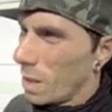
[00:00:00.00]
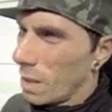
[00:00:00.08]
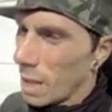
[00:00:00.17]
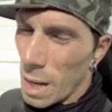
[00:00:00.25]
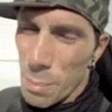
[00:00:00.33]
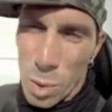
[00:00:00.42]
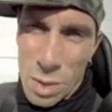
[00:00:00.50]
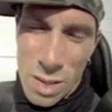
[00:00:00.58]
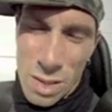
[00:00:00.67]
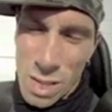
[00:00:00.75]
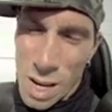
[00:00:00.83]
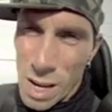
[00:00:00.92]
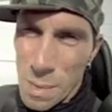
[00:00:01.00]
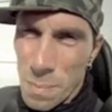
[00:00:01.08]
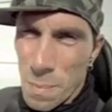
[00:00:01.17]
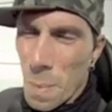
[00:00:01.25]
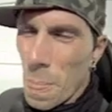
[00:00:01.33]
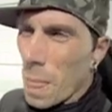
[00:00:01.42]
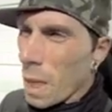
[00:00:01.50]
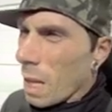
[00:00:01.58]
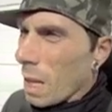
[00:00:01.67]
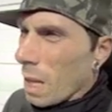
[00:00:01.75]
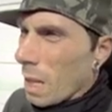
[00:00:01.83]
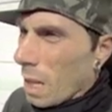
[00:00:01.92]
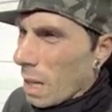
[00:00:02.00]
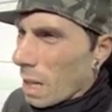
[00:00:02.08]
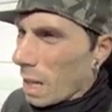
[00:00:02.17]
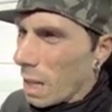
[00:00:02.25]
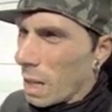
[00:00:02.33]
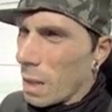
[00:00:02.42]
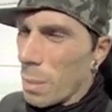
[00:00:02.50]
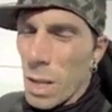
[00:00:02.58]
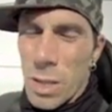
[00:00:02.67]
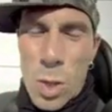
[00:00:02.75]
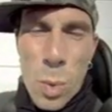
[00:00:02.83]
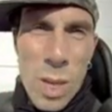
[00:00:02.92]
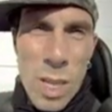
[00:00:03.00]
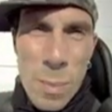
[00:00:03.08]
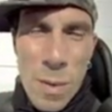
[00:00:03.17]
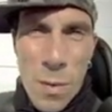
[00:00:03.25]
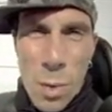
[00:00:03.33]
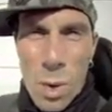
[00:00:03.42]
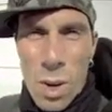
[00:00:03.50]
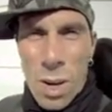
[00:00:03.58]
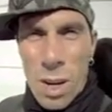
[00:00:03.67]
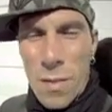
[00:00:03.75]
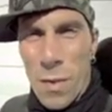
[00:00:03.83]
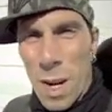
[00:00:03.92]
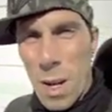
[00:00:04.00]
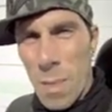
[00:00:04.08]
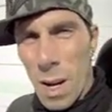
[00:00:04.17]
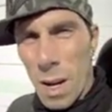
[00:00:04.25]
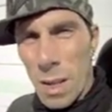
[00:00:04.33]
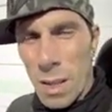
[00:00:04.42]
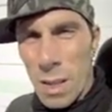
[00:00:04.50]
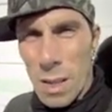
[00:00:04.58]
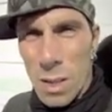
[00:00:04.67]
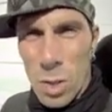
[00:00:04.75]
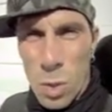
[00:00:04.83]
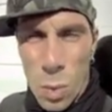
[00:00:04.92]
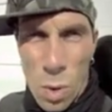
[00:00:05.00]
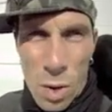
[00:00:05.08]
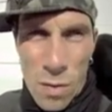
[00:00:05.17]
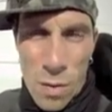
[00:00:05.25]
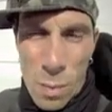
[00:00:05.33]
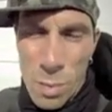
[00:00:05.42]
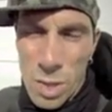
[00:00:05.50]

I booked the time. And about 2 weeks before, a friend of mine, João from